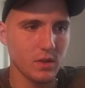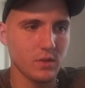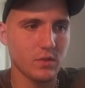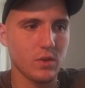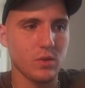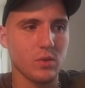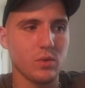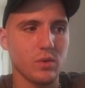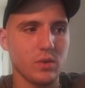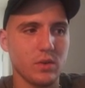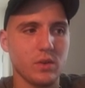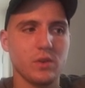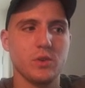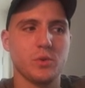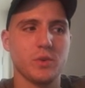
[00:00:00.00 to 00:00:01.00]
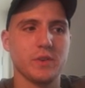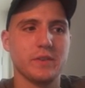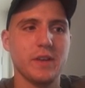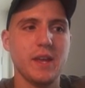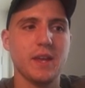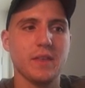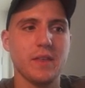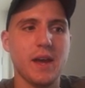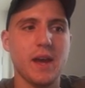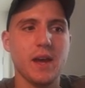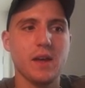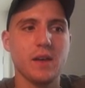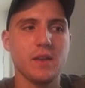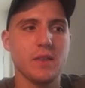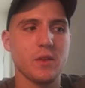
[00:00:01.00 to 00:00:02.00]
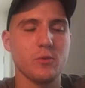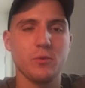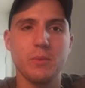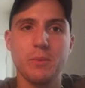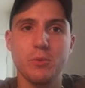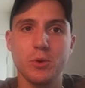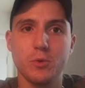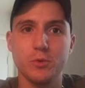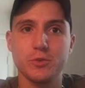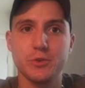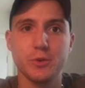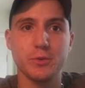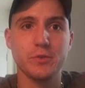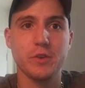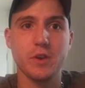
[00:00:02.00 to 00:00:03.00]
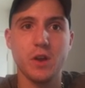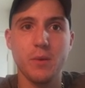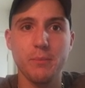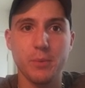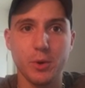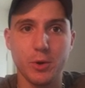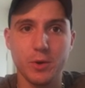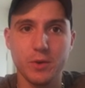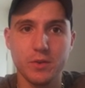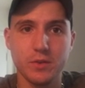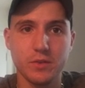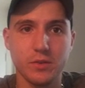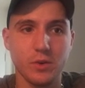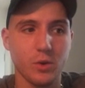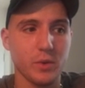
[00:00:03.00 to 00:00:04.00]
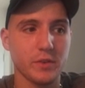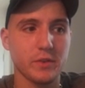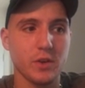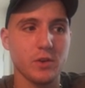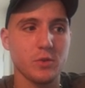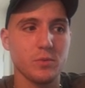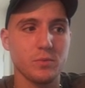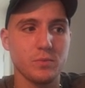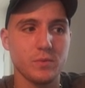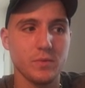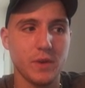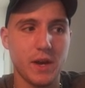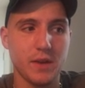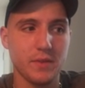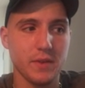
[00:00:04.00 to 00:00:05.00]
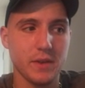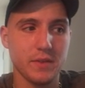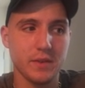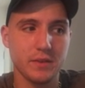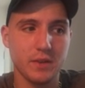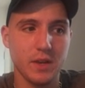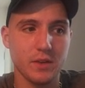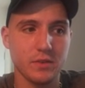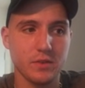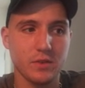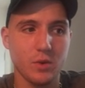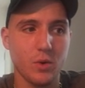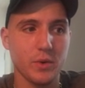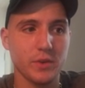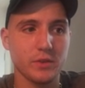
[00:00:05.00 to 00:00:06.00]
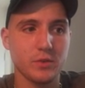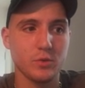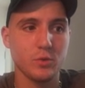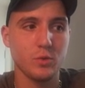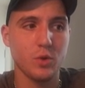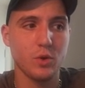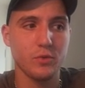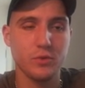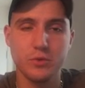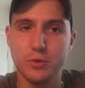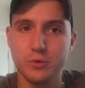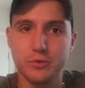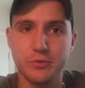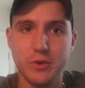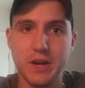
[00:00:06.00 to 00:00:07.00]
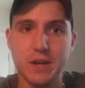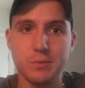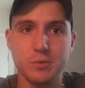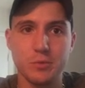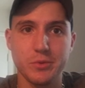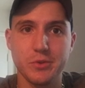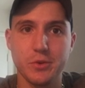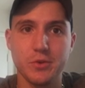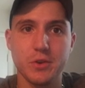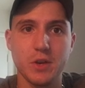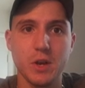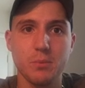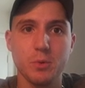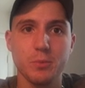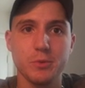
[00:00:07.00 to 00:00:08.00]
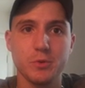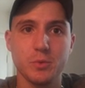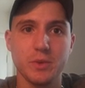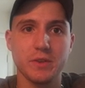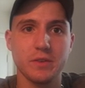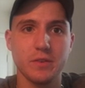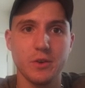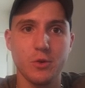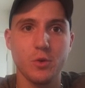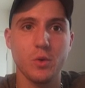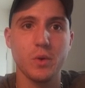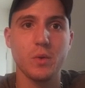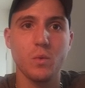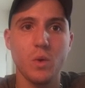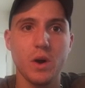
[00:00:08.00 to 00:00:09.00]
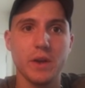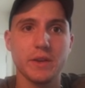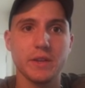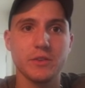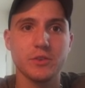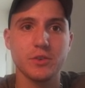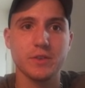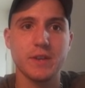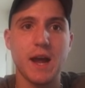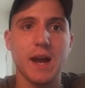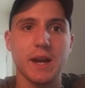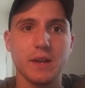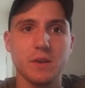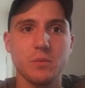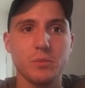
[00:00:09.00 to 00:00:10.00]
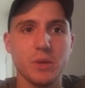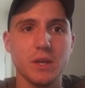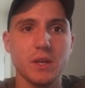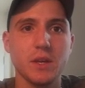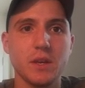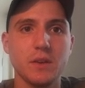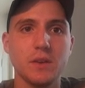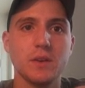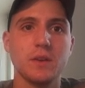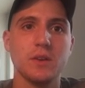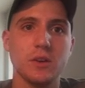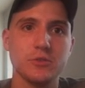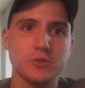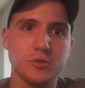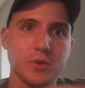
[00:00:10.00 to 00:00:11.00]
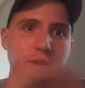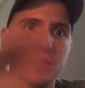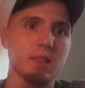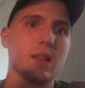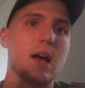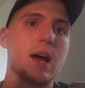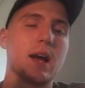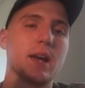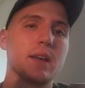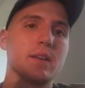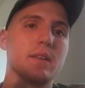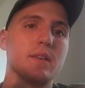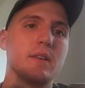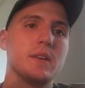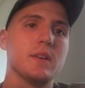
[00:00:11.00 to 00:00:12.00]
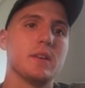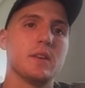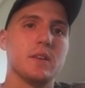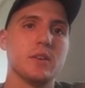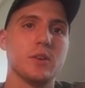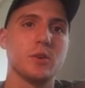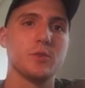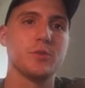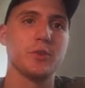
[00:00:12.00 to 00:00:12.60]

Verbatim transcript: So you could take that and then remember it returns a number. So it's gonna, um, in this case, going to over those frames return a number between zero and one. It's just not gonna be a straight line, you know,